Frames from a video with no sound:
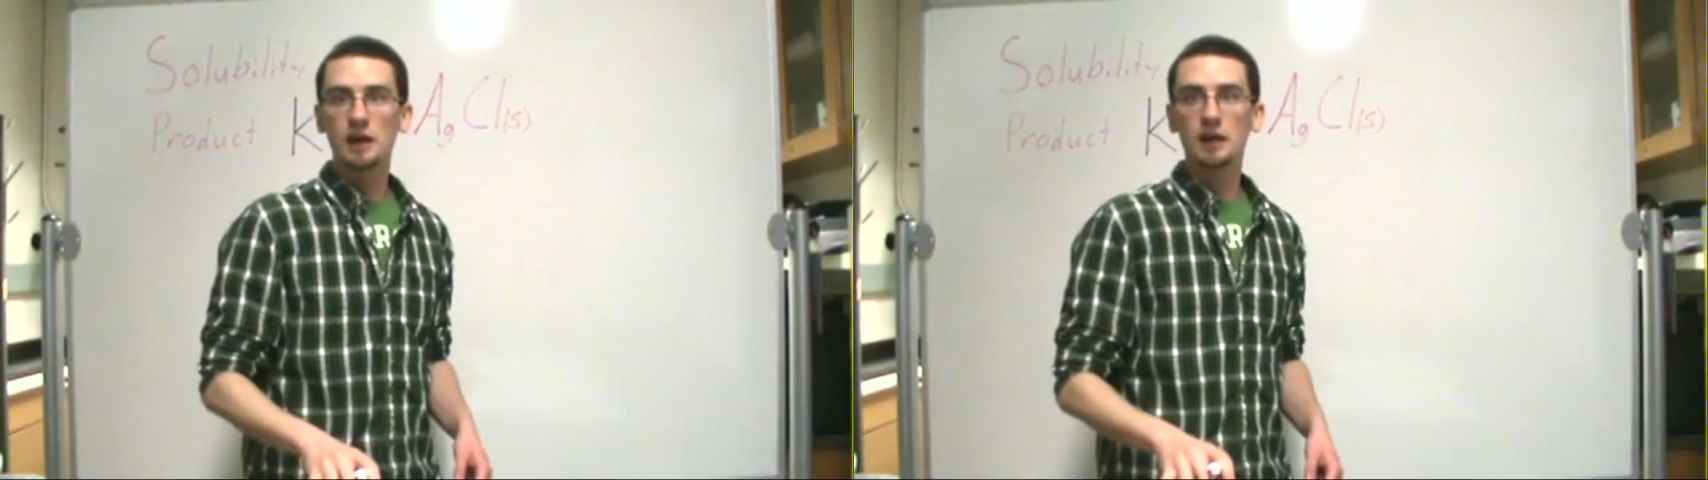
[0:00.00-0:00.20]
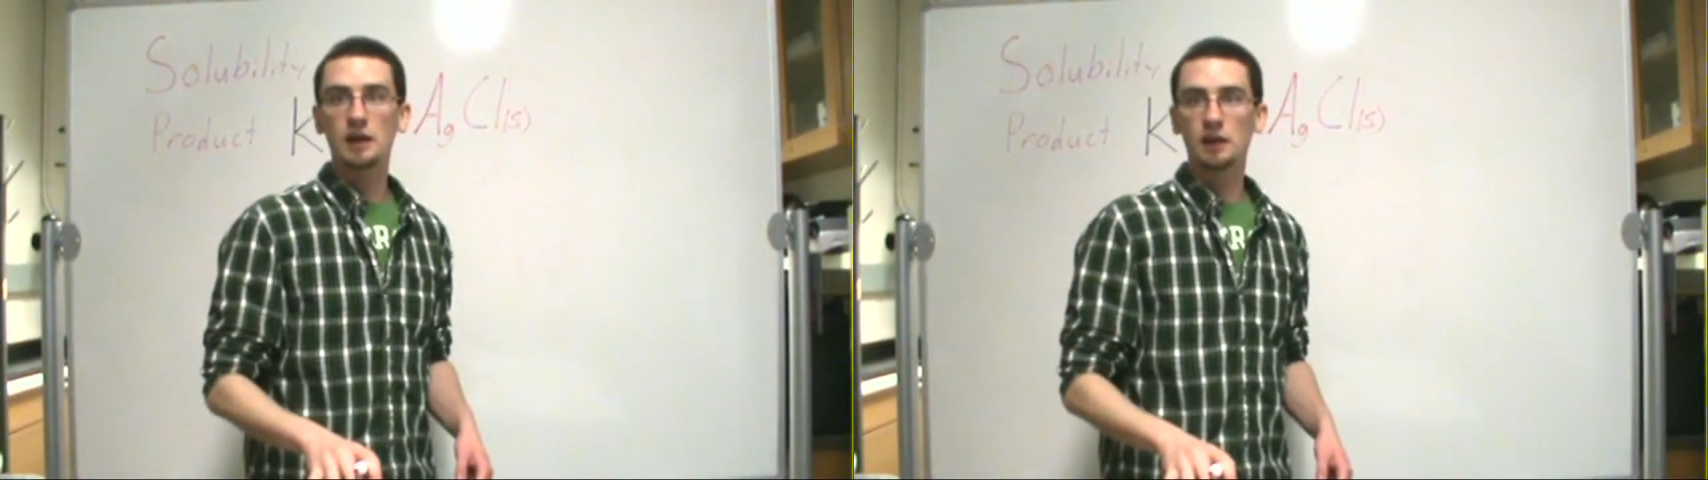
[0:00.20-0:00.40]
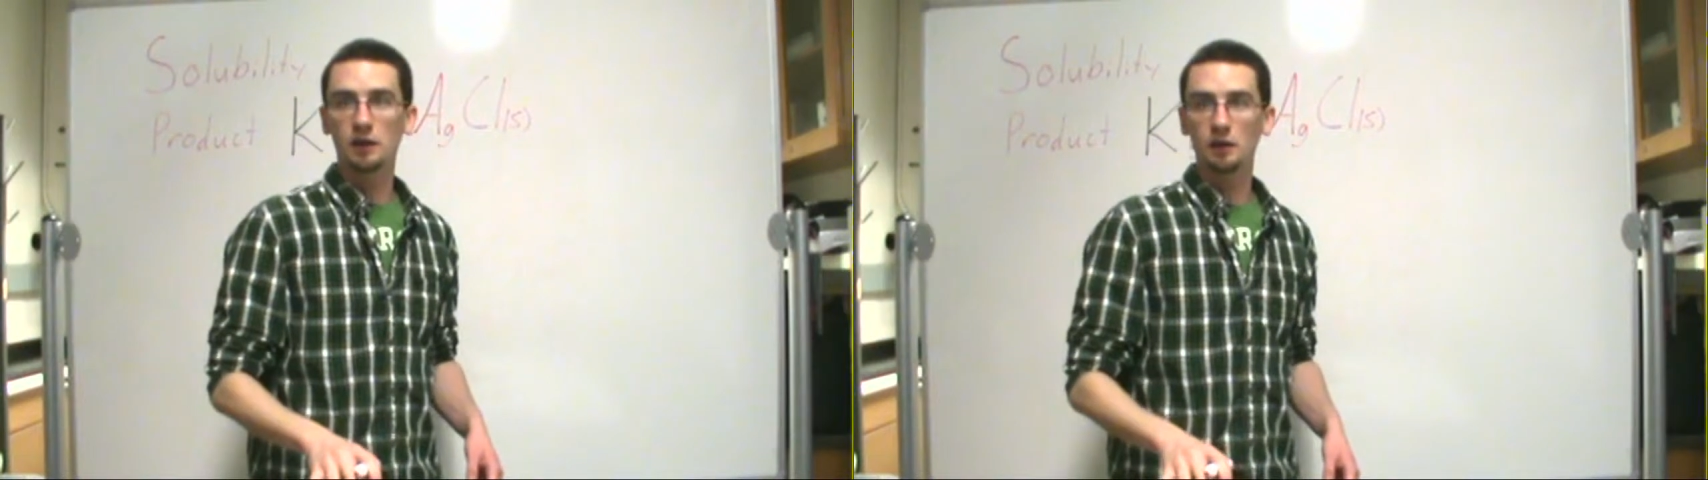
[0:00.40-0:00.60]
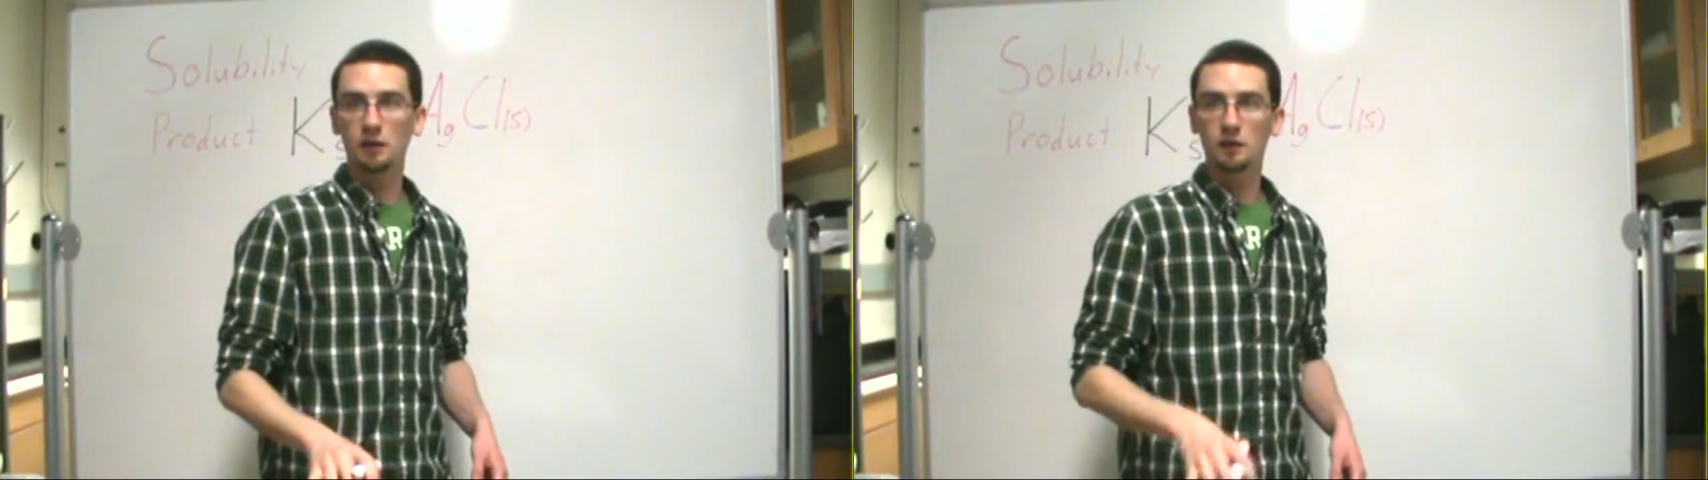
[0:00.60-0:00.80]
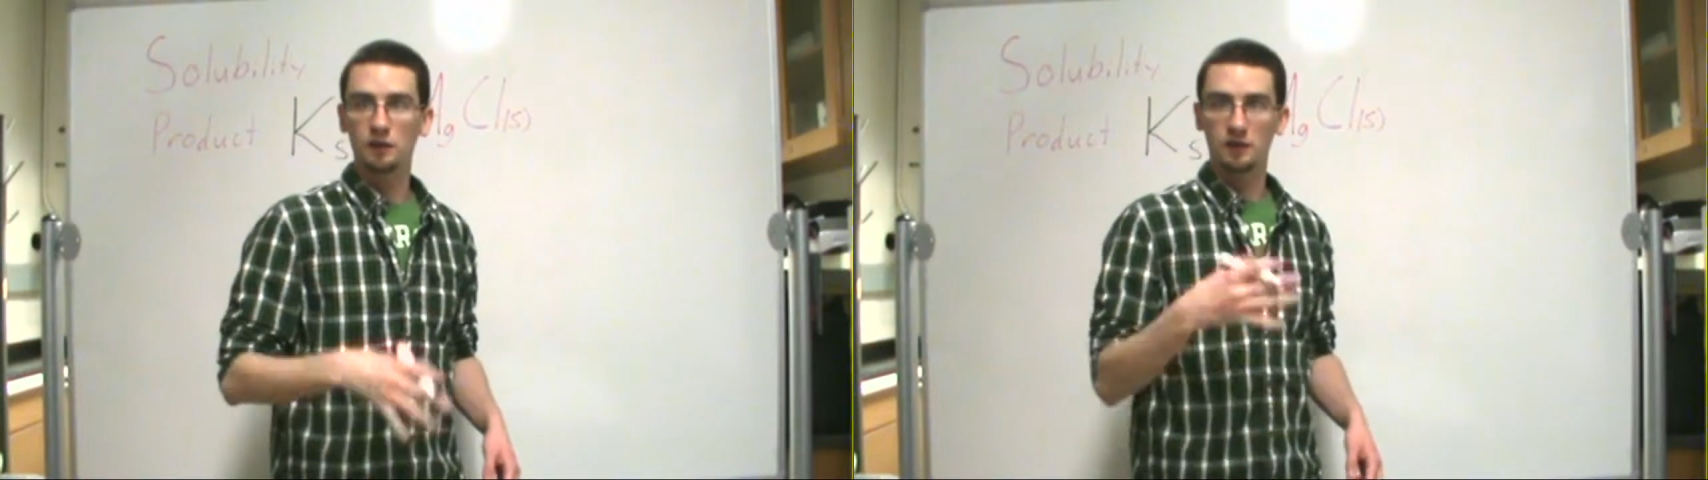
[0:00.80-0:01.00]
in
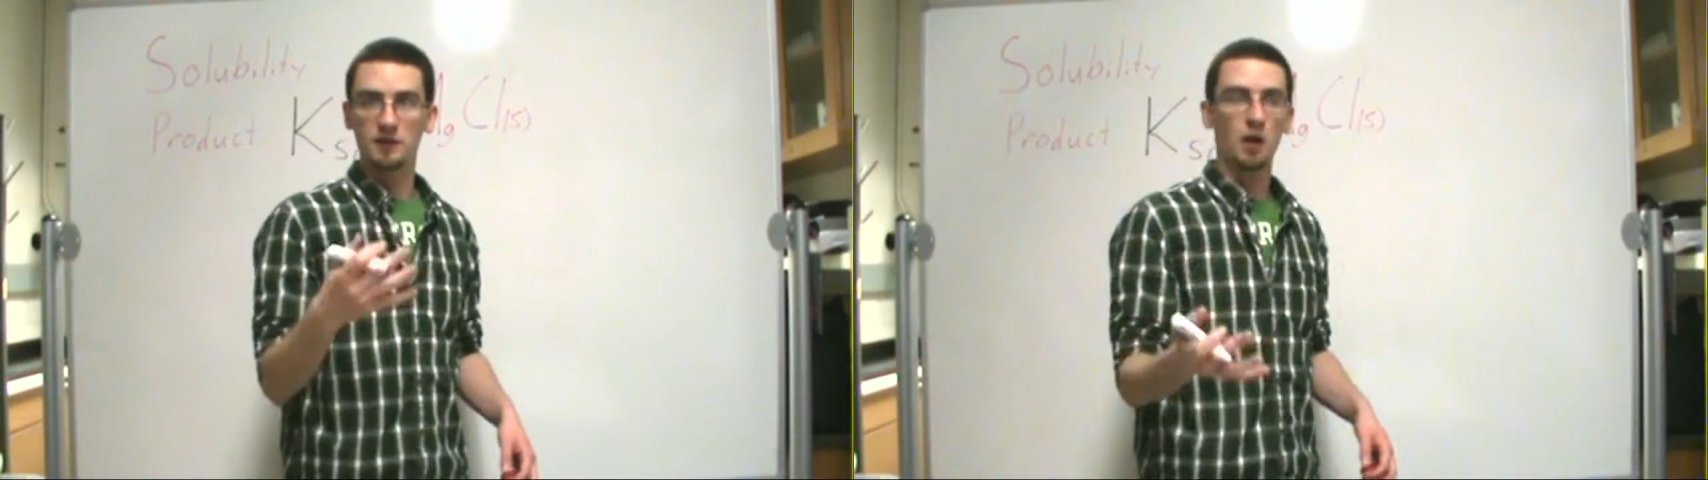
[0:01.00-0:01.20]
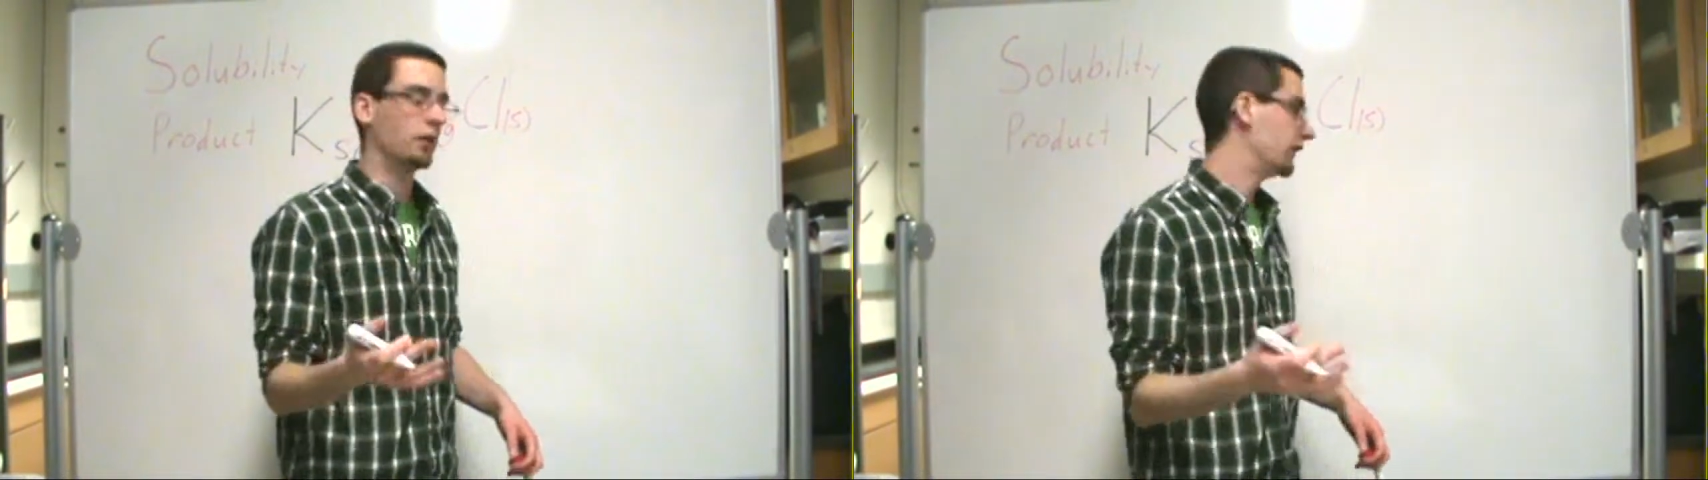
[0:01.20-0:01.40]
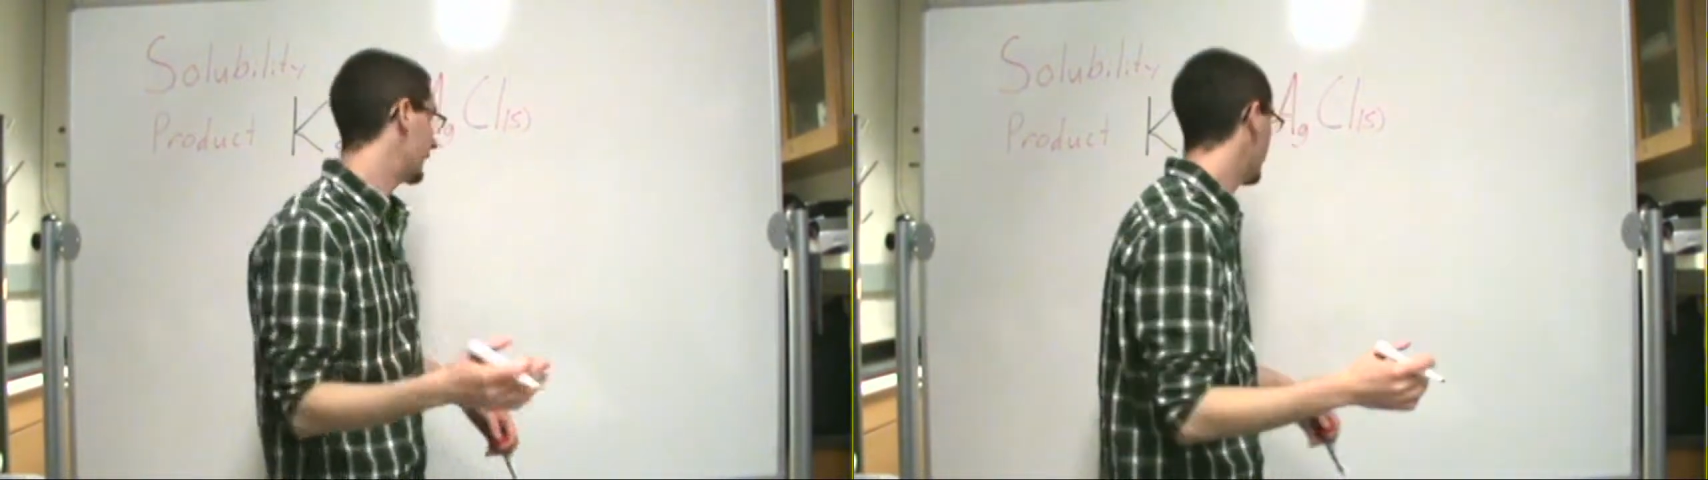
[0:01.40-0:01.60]
the solvent.